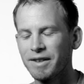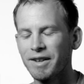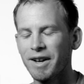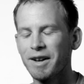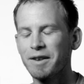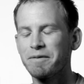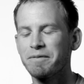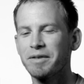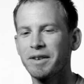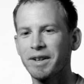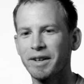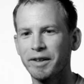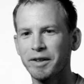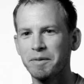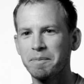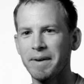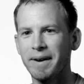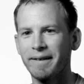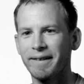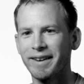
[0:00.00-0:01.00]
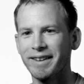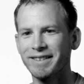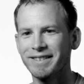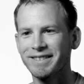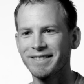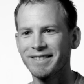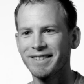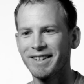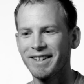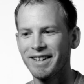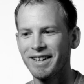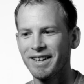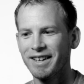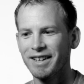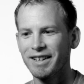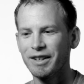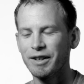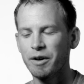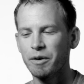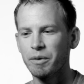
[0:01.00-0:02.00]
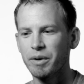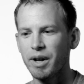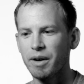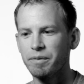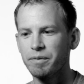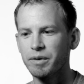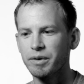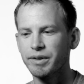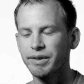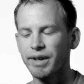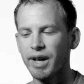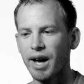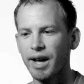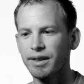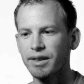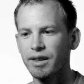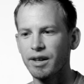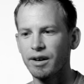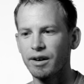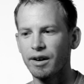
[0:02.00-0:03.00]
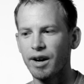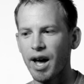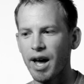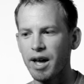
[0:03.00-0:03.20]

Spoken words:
not a fun experience. You know, when I first got there,